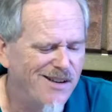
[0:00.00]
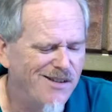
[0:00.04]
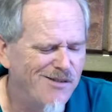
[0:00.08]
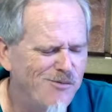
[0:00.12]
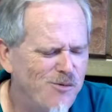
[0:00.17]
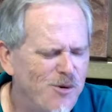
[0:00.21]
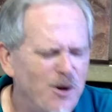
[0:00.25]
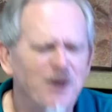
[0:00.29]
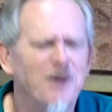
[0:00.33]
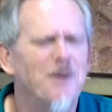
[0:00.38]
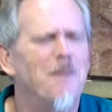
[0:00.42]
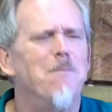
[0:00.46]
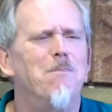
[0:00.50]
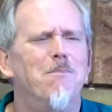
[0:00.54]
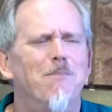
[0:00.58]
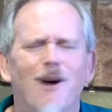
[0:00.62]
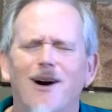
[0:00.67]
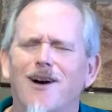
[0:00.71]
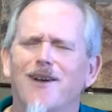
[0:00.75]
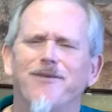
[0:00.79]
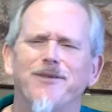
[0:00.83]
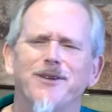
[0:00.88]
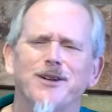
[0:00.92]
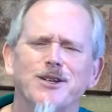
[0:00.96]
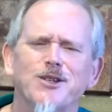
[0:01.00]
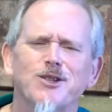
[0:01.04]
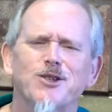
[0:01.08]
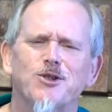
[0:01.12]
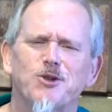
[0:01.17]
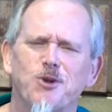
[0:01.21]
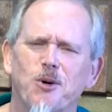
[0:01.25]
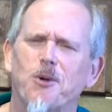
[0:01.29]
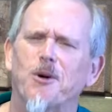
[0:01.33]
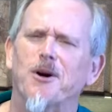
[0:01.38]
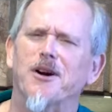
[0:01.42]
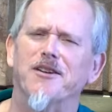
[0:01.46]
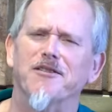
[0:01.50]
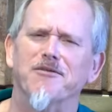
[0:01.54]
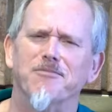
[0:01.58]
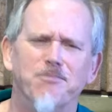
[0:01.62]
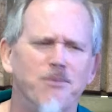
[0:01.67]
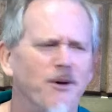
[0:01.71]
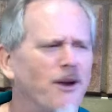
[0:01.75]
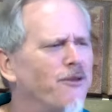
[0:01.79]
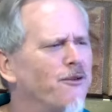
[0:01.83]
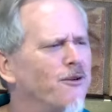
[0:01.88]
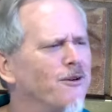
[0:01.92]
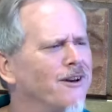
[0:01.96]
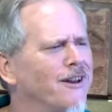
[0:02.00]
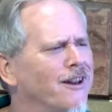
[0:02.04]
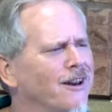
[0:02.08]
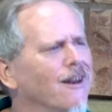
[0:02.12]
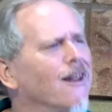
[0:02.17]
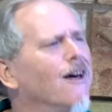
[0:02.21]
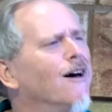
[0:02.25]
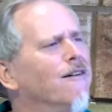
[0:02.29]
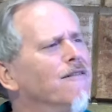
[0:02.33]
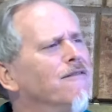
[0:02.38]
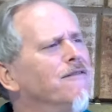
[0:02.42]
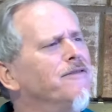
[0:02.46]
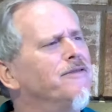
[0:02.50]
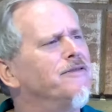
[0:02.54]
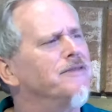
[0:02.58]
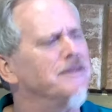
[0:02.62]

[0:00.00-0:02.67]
What a marvelous story of brotherly love!